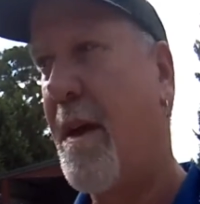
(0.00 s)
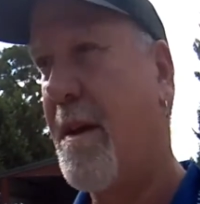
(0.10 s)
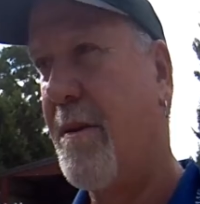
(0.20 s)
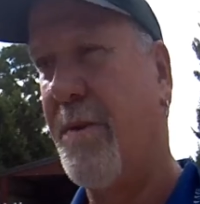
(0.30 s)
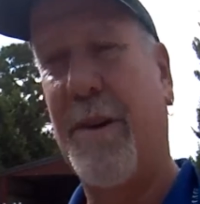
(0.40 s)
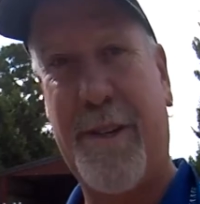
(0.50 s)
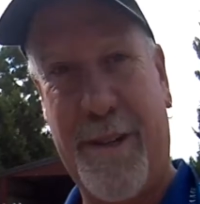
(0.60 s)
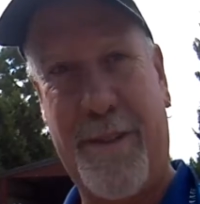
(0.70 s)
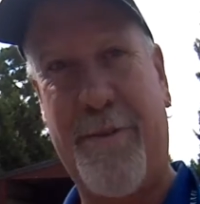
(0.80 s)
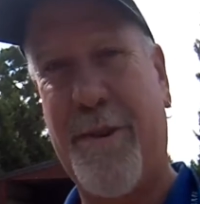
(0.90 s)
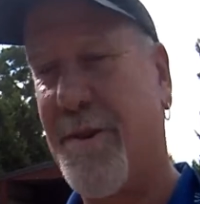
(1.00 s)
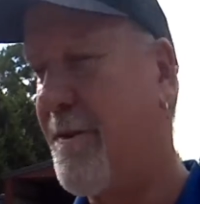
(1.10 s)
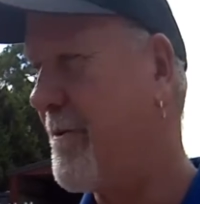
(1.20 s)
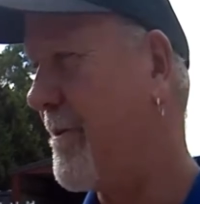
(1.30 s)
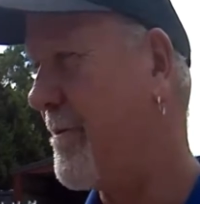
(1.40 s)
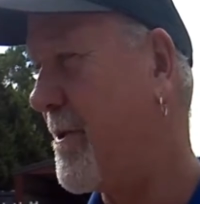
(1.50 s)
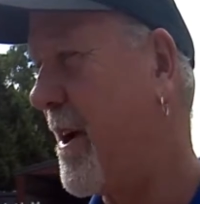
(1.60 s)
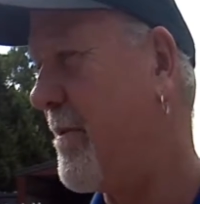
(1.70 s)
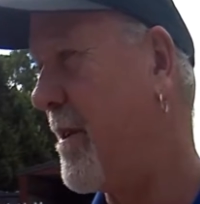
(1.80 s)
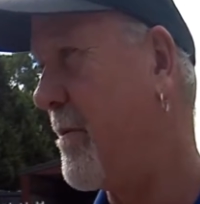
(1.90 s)
well done to Roger from
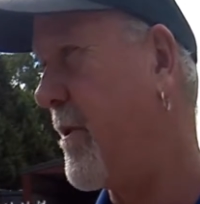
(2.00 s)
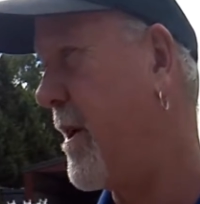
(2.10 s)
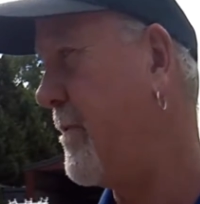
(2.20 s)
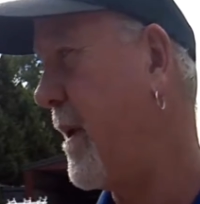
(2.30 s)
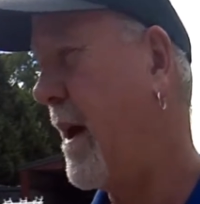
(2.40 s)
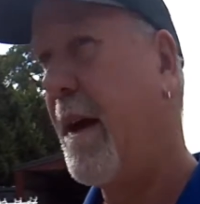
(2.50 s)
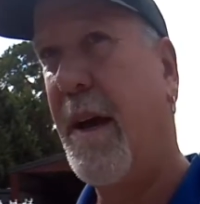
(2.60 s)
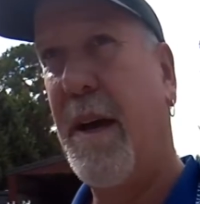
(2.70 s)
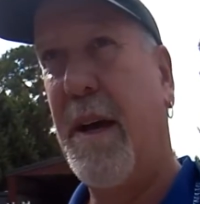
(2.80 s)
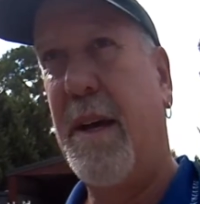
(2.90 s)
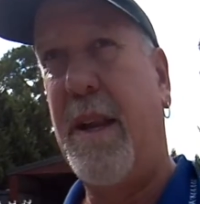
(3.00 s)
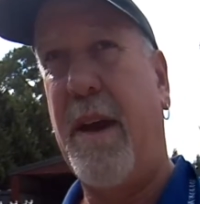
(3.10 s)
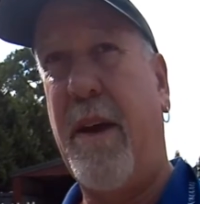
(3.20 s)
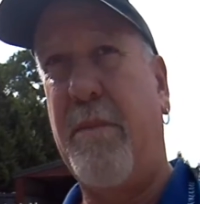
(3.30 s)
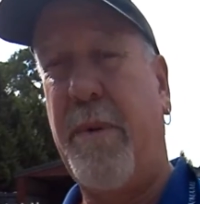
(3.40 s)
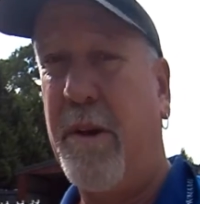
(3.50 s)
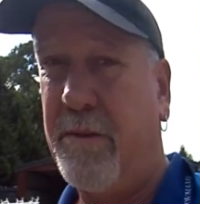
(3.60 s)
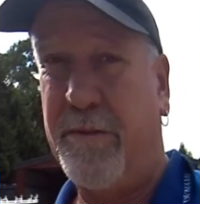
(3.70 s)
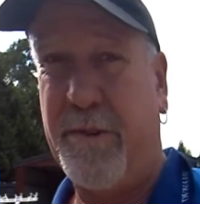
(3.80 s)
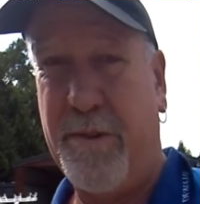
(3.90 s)
JV Marine. Now our boat
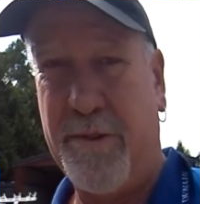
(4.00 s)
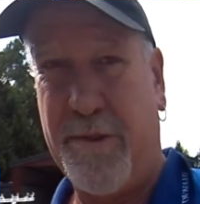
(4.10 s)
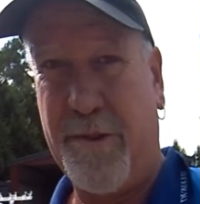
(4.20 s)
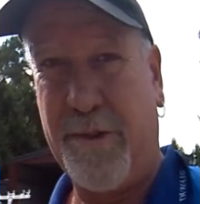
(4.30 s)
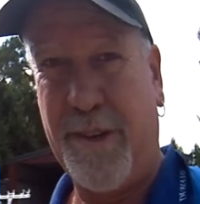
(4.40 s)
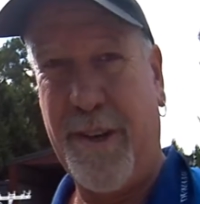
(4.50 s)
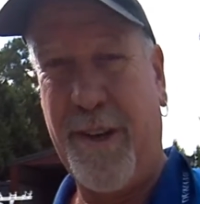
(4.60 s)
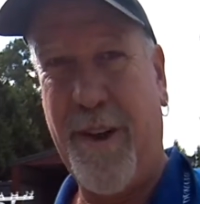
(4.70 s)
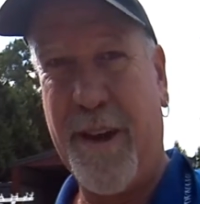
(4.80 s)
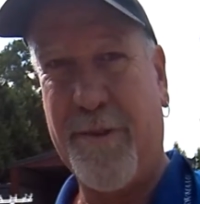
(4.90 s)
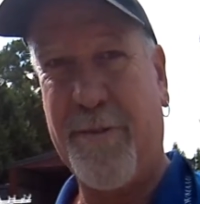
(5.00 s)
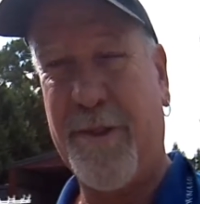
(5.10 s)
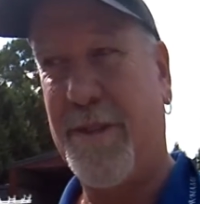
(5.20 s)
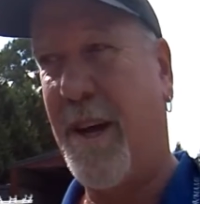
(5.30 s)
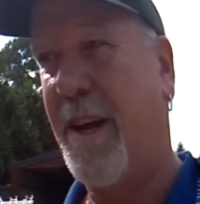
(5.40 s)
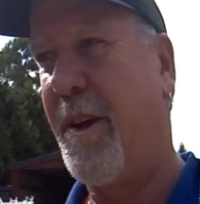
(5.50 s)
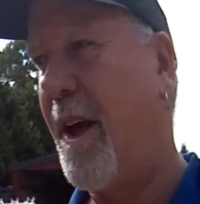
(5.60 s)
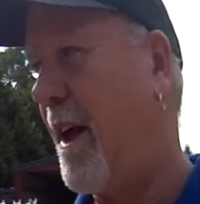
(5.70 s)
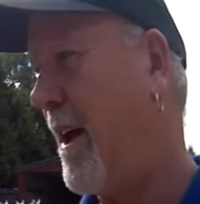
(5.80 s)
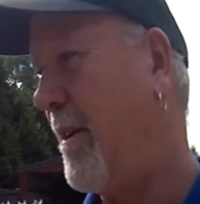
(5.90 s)
reviews during the year, as we say,
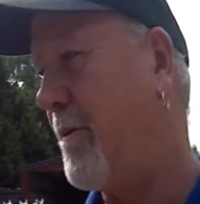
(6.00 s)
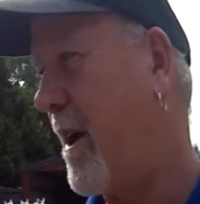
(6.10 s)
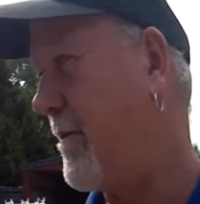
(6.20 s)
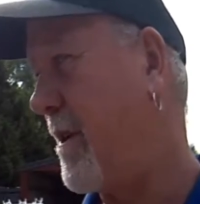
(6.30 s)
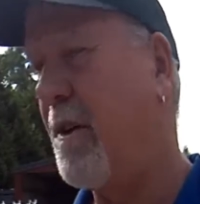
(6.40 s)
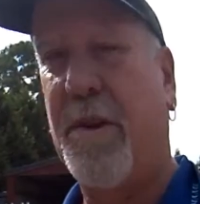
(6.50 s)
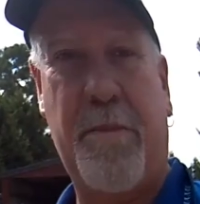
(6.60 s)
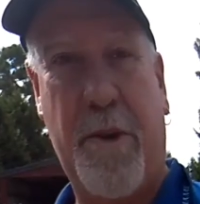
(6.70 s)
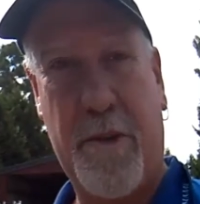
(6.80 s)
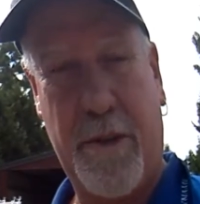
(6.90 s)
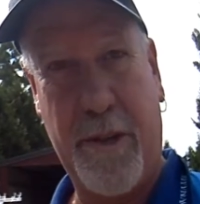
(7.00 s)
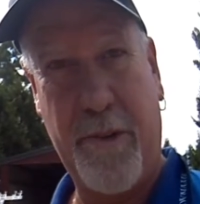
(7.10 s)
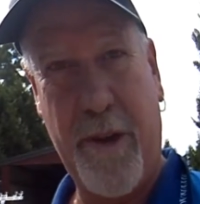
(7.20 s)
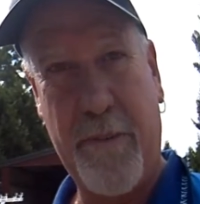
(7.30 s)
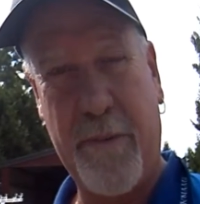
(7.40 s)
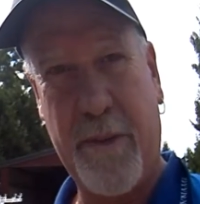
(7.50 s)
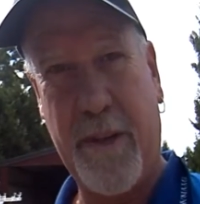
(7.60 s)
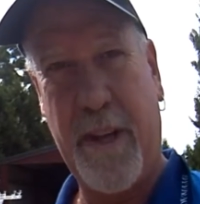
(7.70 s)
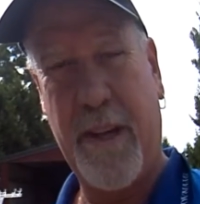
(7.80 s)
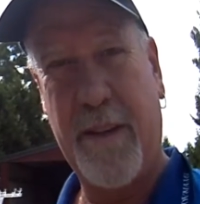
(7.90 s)
we have no commercial agreement with
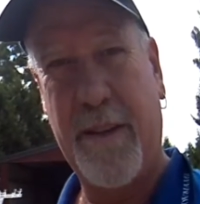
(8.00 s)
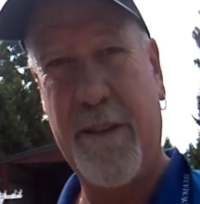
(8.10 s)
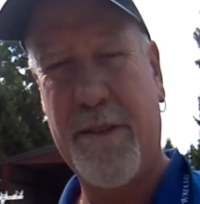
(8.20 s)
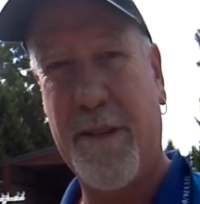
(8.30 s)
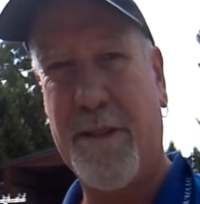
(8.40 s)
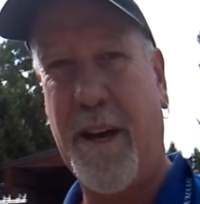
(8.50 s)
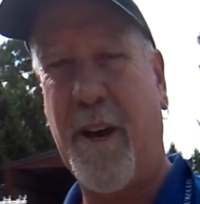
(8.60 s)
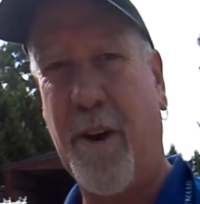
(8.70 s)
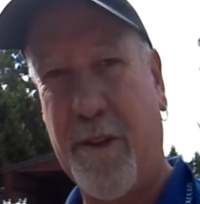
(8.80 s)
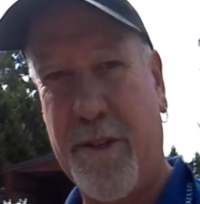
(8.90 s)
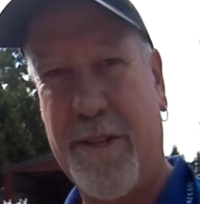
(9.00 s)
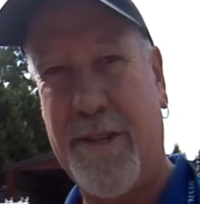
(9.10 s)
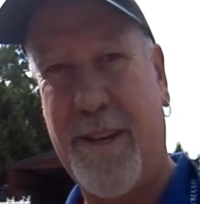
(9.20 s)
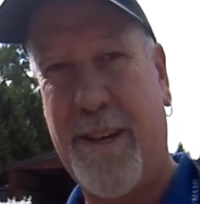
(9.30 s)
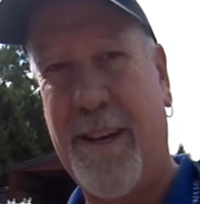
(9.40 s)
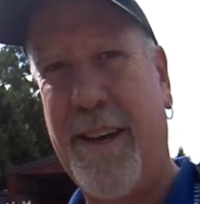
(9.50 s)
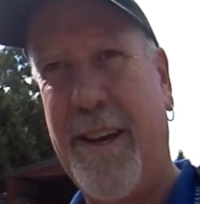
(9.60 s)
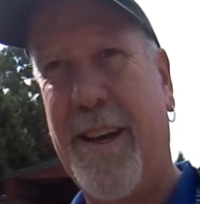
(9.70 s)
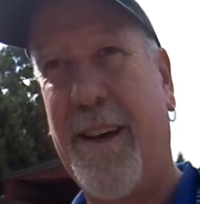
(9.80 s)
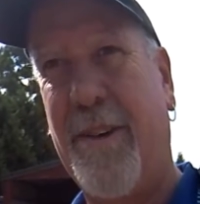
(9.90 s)
any of these. These are honest
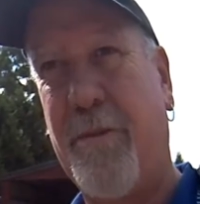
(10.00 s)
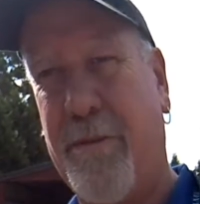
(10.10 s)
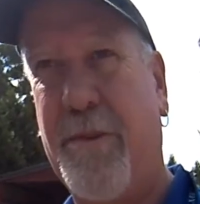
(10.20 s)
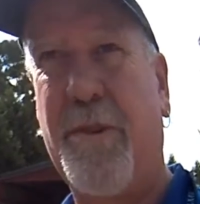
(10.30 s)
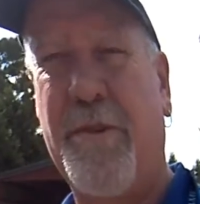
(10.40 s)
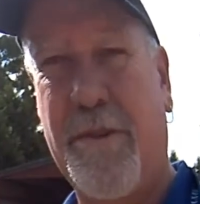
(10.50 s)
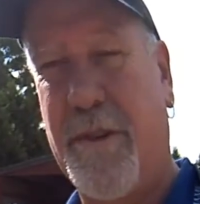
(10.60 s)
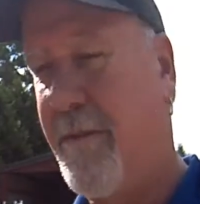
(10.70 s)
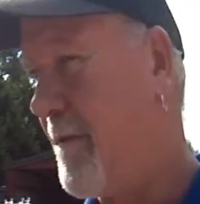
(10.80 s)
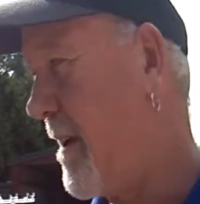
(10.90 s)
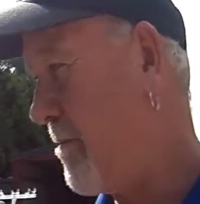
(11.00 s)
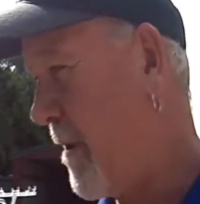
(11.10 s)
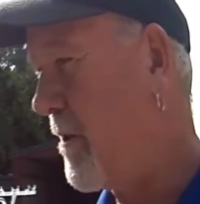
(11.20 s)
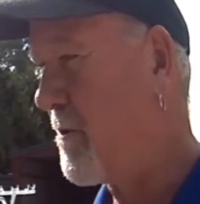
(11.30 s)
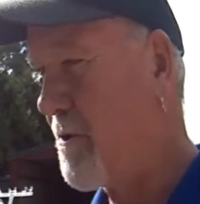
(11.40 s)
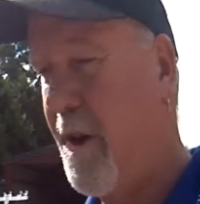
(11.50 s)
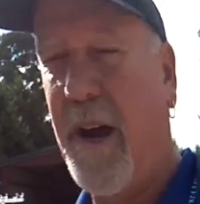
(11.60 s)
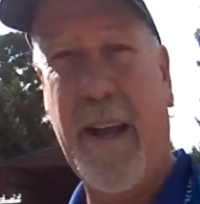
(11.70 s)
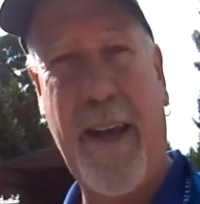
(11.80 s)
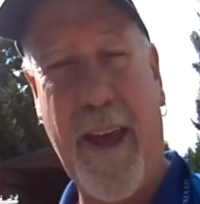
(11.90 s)
reviews of boat,
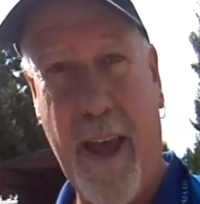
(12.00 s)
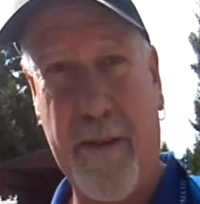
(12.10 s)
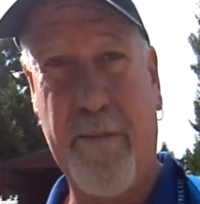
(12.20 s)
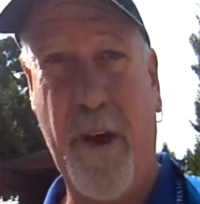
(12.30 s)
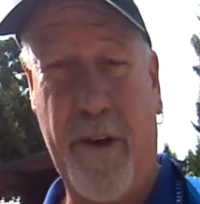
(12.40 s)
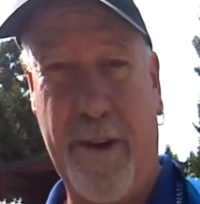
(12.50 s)
trailer and motor.